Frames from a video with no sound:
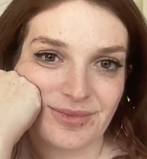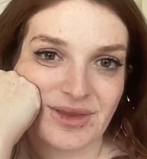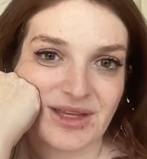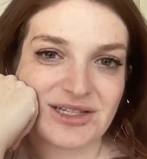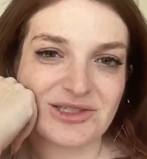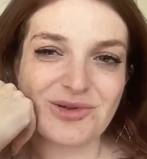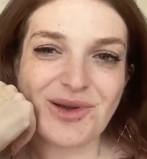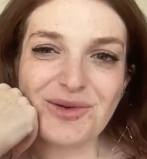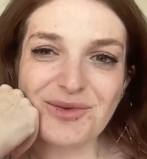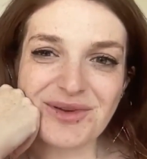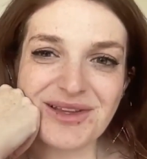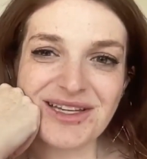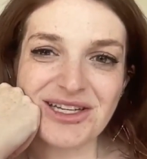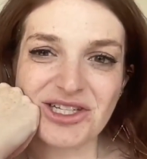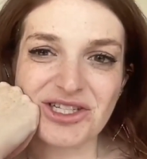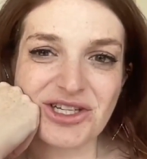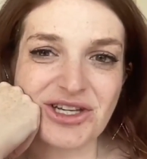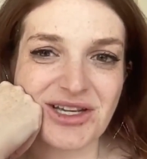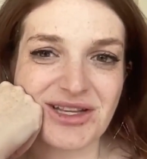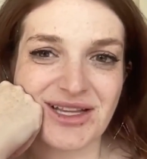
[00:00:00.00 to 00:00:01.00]
So I really
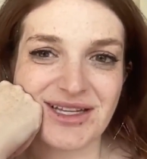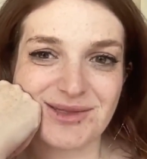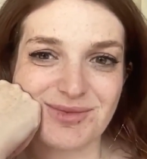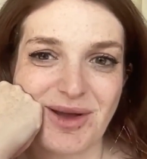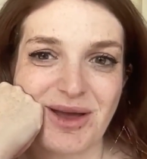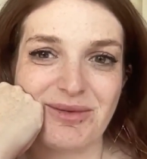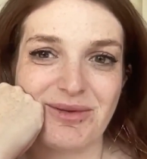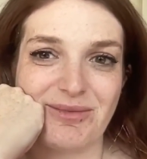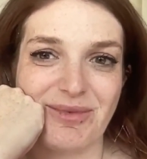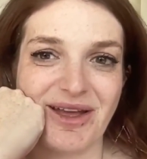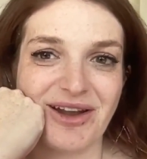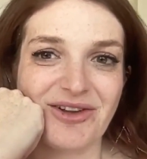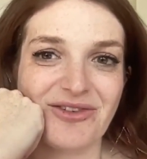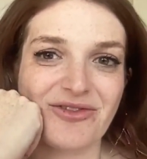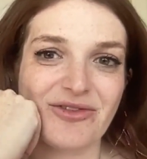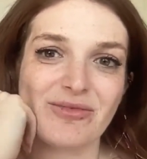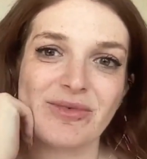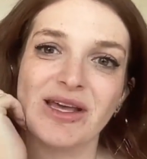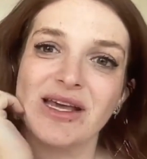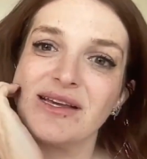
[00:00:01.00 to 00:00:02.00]
should. It's really better
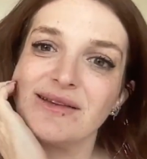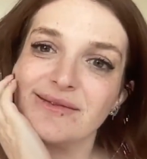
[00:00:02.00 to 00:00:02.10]
for me.